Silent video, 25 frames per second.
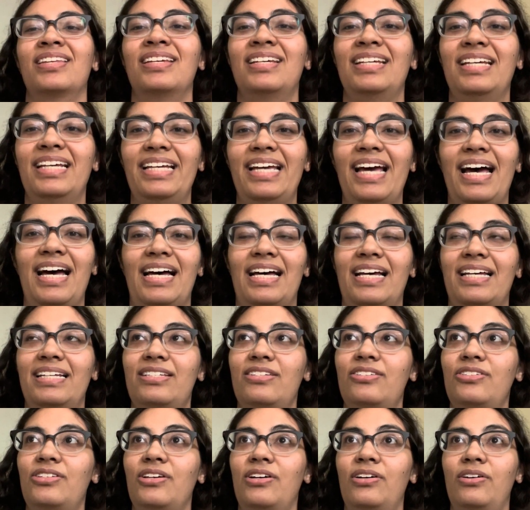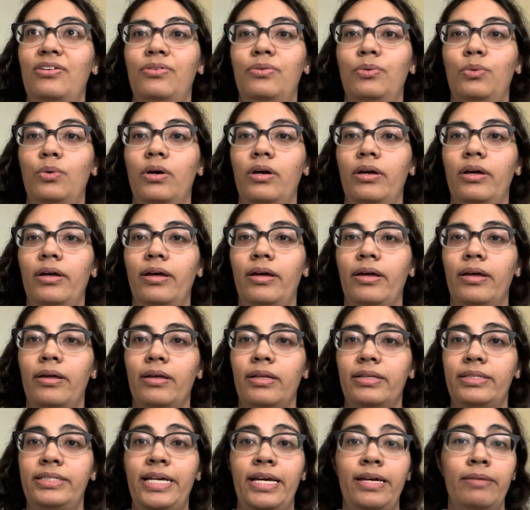Yeah, so
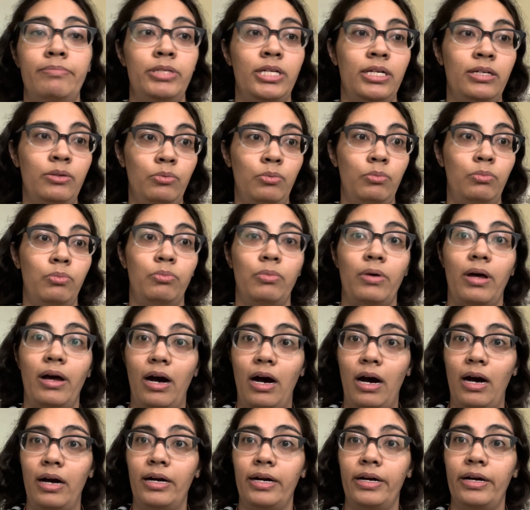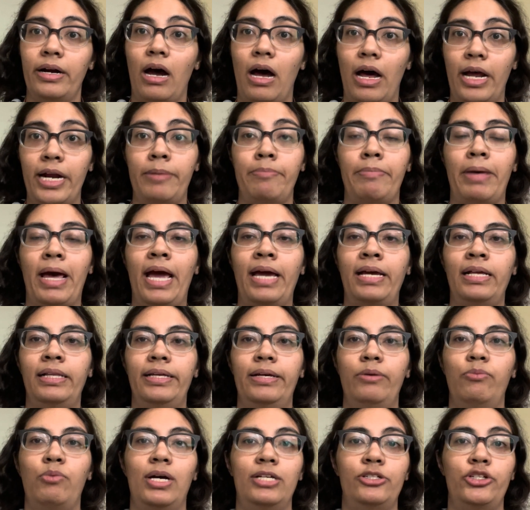teams are automatically
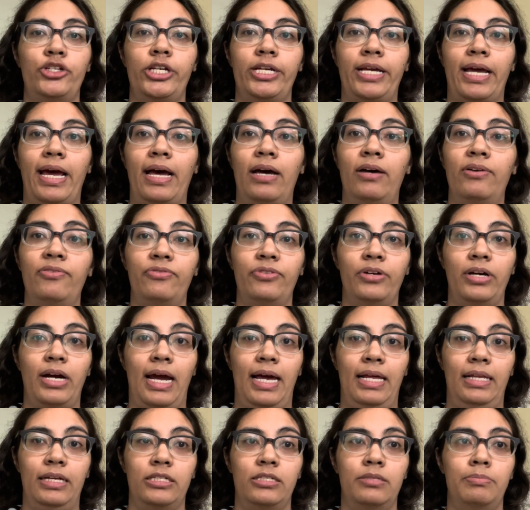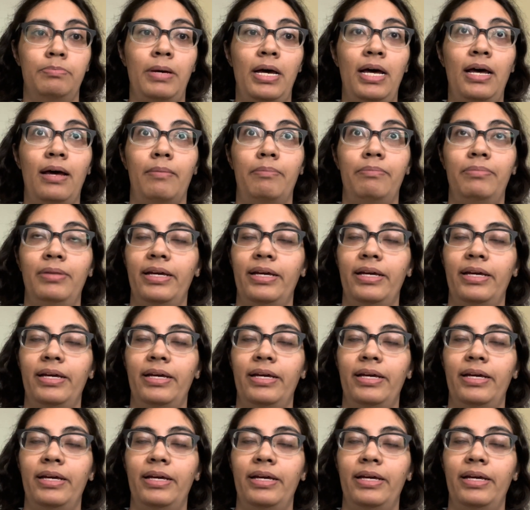watching out for Alex Popp.